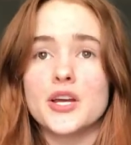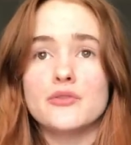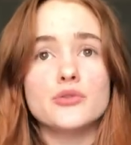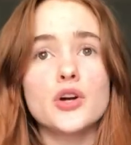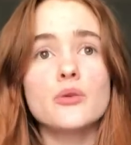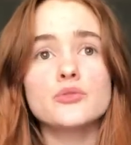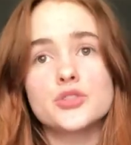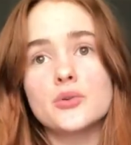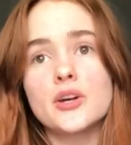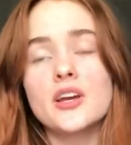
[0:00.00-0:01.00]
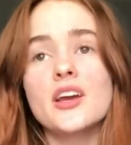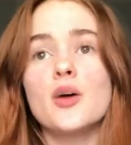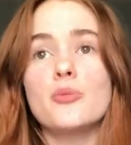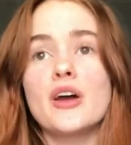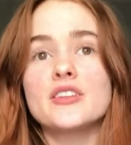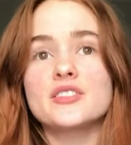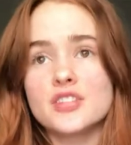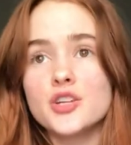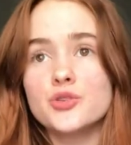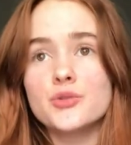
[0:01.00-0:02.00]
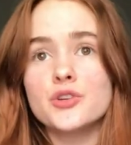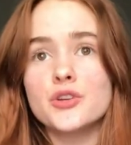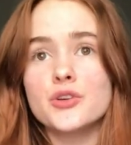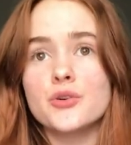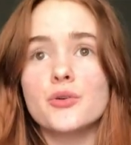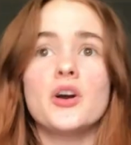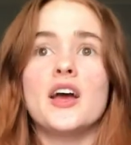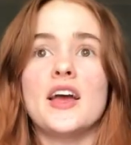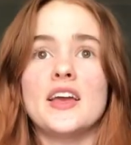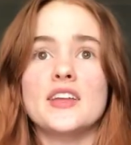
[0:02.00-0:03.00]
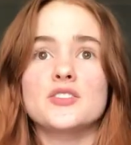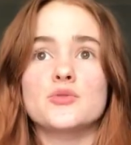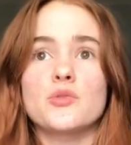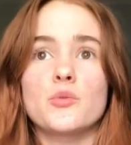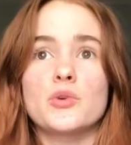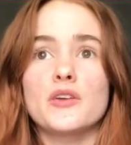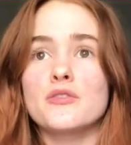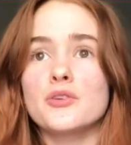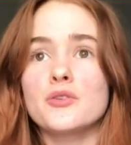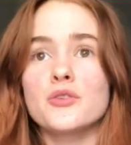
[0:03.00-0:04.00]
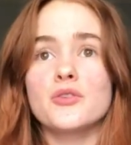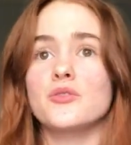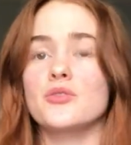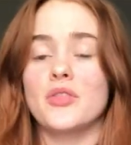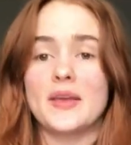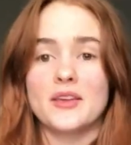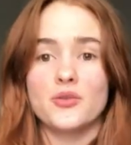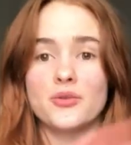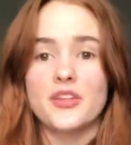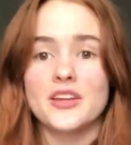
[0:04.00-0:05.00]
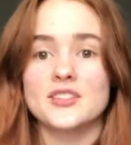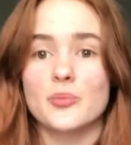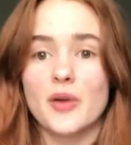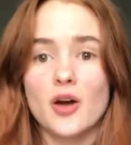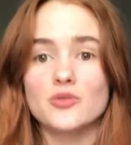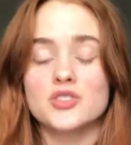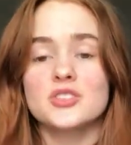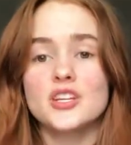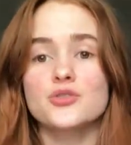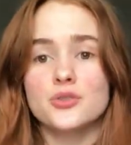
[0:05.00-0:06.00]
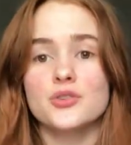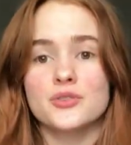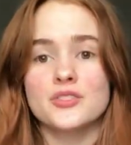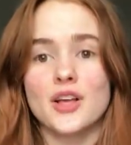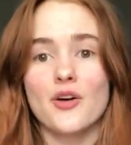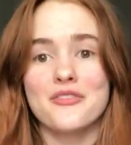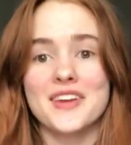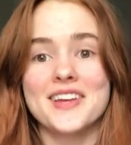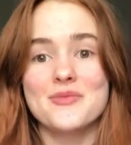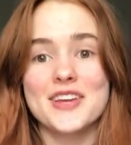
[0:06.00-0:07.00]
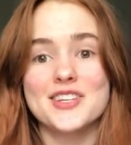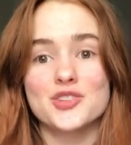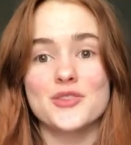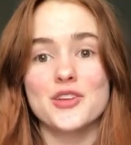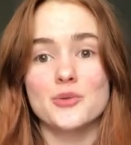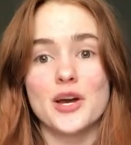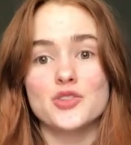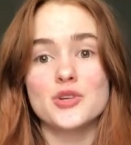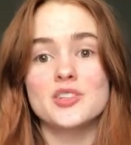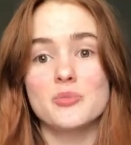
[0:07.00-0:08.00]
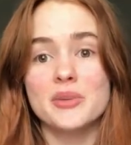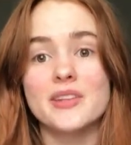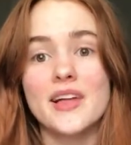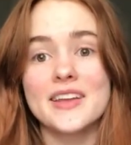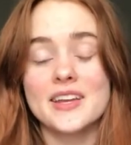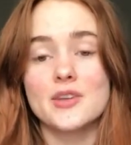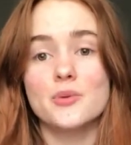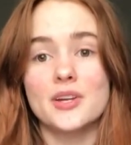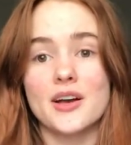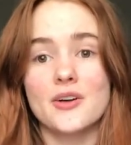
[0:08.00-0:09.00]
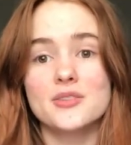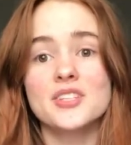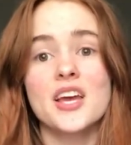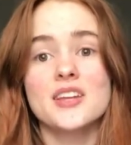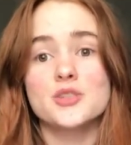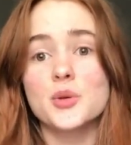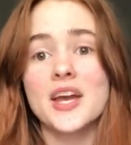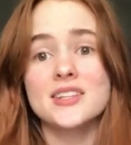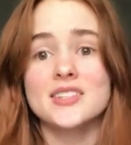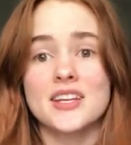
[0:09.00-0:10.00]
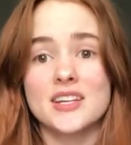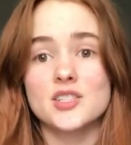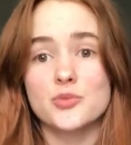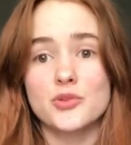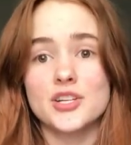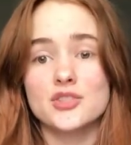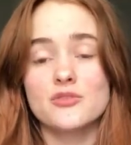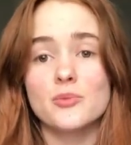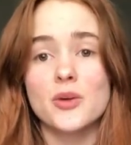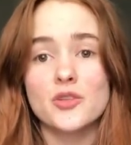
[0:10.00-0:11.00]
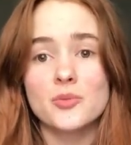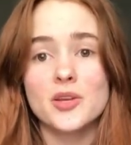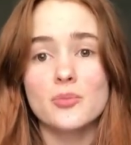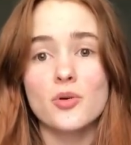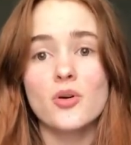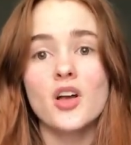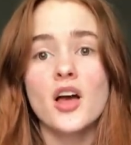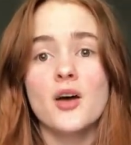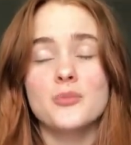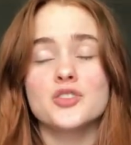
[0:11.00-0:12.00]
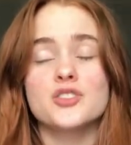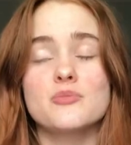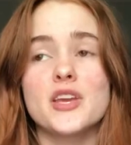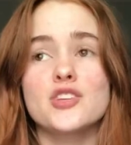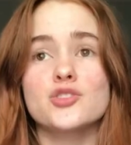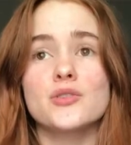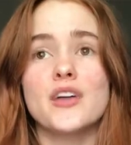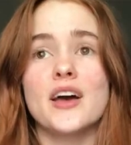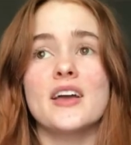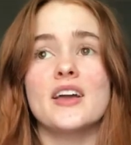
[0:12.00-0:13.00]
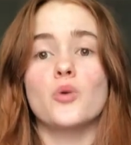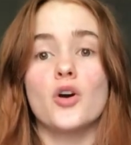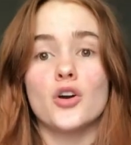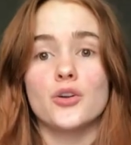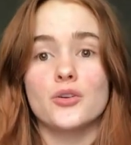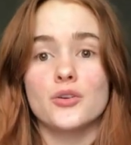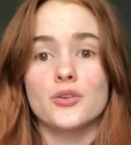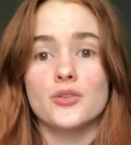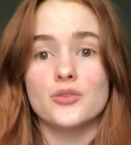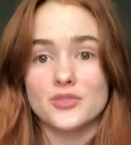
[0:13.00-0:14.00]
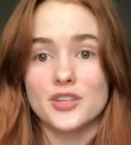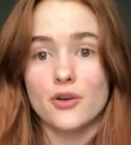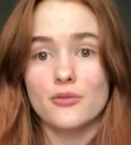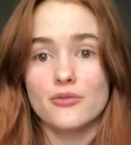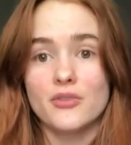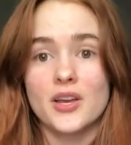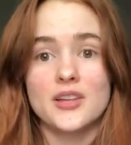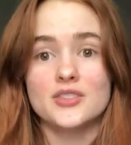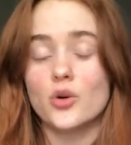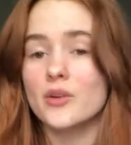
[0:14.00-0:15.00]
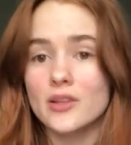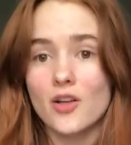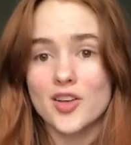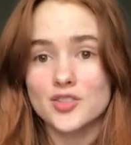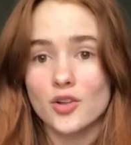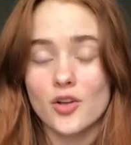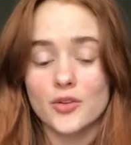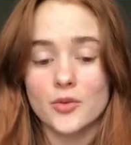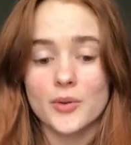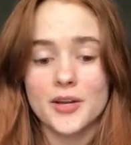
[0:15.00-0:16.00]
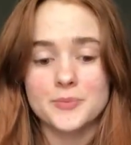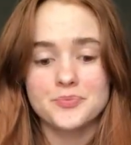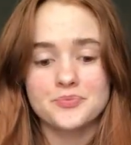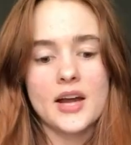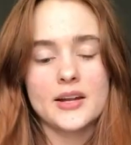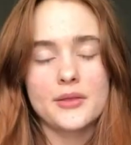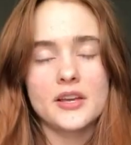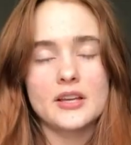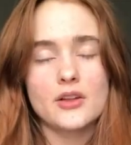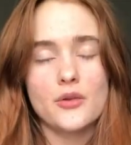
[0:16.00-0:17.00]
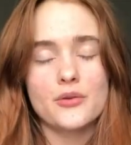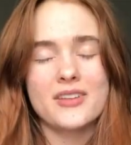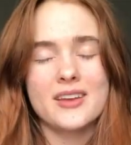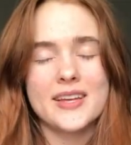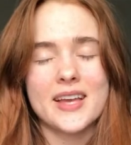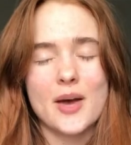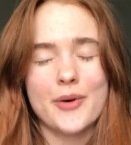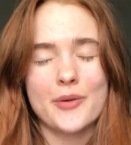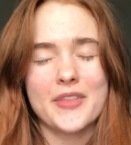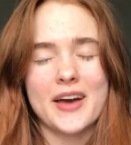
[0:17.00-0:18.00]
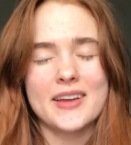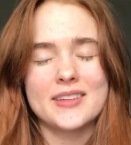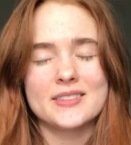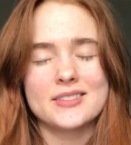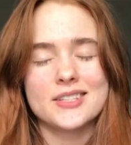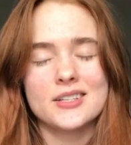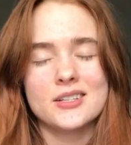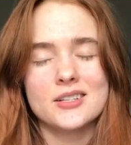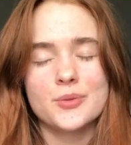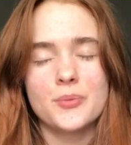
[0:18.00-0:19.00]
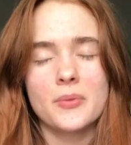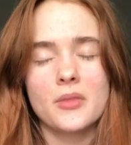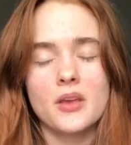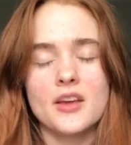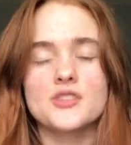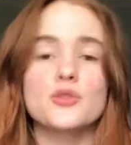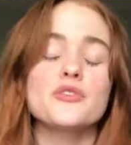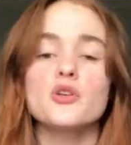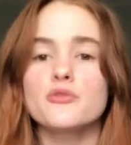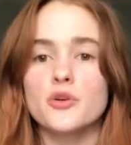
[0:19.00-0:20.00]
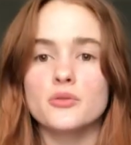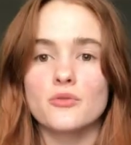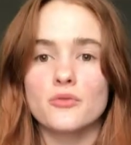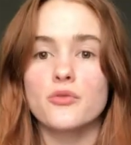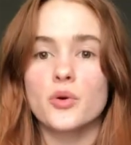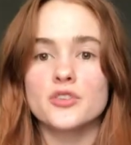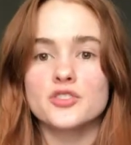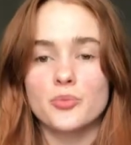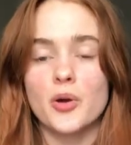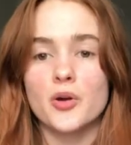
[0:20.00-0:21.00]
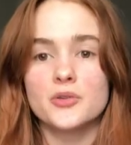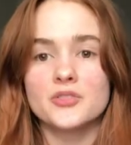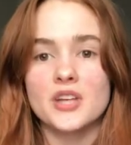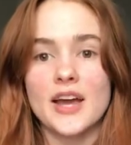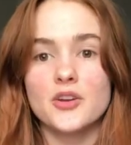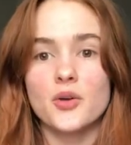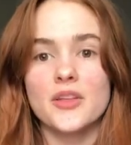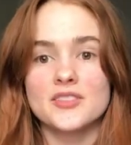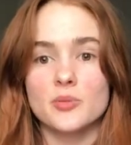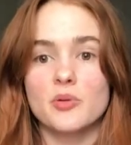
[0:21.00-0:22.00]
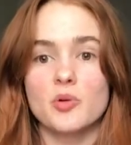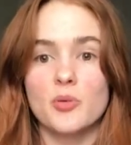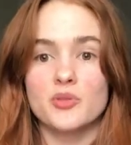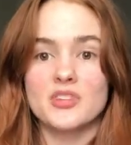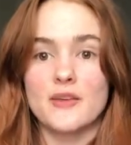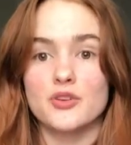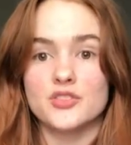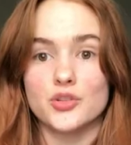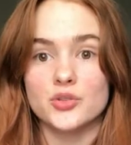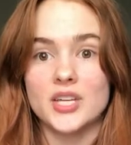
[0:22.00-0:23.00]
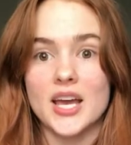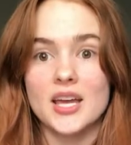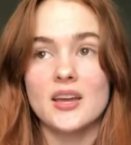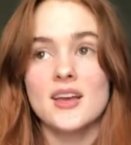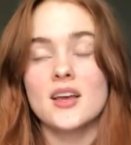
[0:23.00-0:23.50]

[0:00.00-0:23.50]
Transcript: If you don't, do it. But stay true to you, and whatever like your thing is about, just stay true to yourself and make sure that you're not trying to be like anyone else. It's okay to take inspiration from other people, but make sure that you are yourself and don't get lost along the way. And I think another thing about that is don't feel forced to post. I know that some people post every single day.